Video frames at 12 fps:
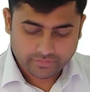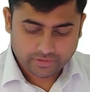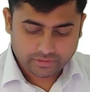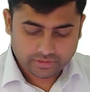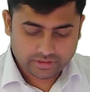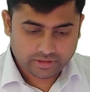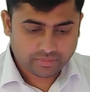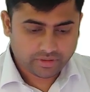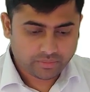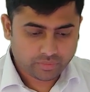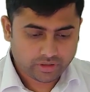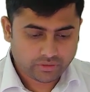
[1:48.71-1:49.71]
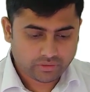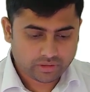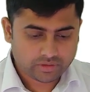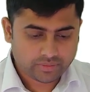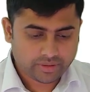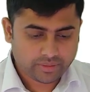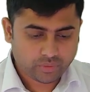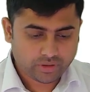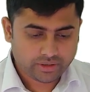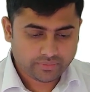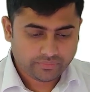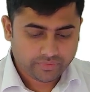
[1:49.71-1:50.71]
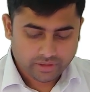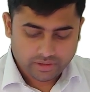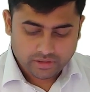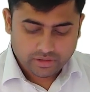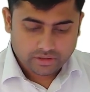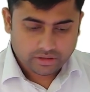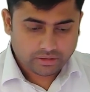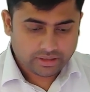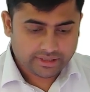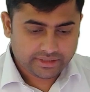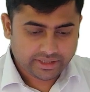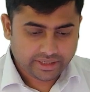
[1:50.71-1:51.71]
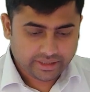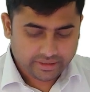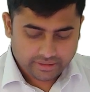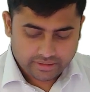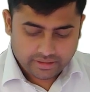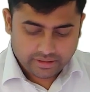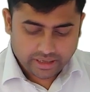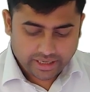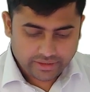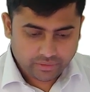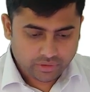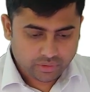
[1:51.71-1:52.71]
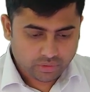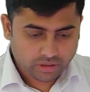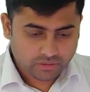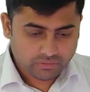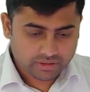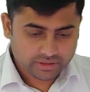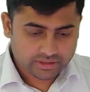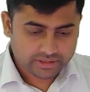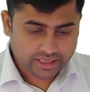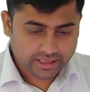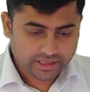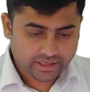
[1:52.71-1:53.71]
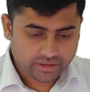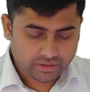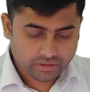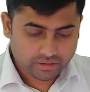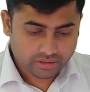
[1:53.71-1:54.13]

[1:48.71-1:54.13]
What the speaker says: So this is the pen point, one of the pen point. Now let's say I want to convert this array,